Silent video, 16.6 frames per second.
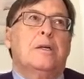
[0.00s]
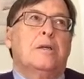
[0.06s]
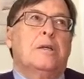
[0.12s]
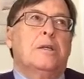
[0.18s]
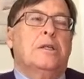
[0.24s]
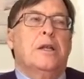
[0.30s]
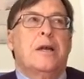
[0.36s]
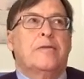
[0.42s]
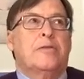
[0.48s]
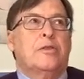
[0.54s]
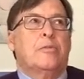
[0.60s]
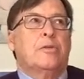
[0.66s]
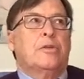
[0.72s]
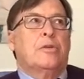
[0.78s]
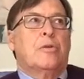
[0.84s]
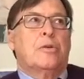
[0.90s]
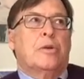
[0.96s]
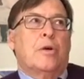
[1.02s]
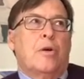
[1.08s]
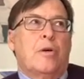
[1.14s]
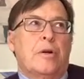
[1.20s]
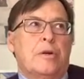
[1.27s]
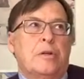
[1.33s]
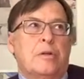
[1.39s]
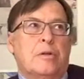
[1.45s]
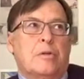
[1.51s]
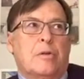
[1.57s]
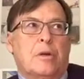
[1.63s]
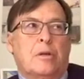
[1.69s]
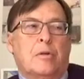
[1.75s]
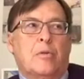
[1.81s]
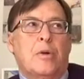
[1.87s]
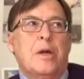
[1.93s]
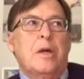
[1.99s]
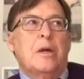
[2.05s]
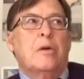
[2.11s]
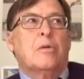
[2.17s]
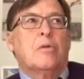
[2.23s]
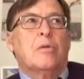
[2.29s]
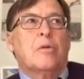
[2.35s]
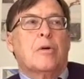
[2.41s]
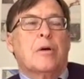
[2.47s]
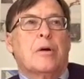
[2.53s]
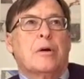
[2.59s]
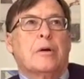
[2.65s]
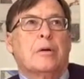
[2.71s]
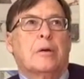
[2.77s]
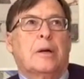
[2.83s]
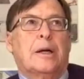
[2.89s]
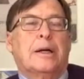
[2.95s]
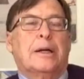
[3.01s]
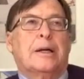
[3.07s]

doesn't have so much going on during the week, or